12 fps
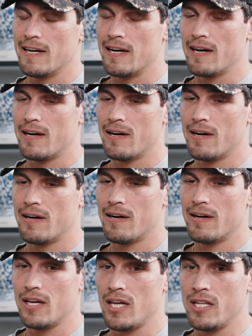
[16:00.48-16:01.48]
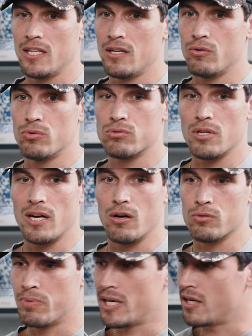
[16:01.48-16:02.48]
uh, and then it was like
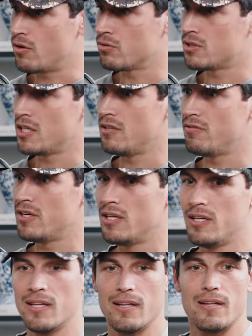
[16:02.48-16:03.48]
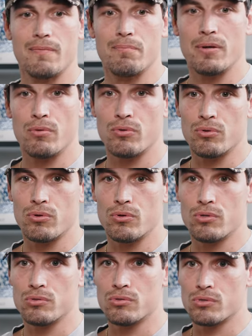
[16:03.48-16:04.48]
I was playing on TV people thought it
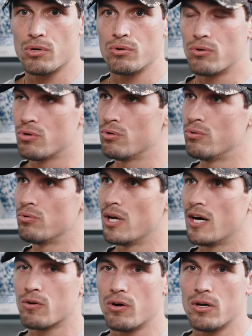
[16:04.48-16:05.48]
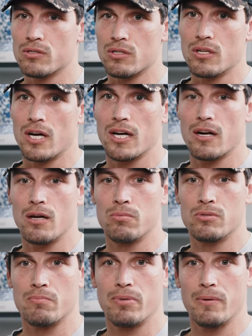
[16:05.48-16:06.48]
was so cool. Like, I'd go out to
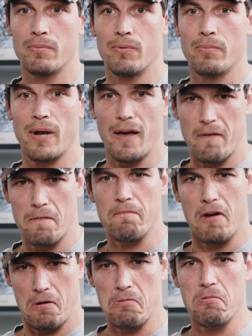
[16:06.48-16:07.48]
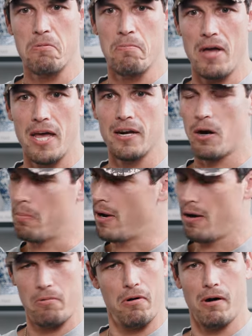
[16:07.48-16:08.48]
nightclubs and people would be like, you're the man. I'd be
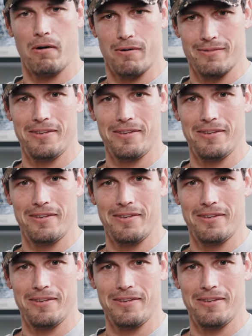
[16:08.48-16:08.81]
like, wow.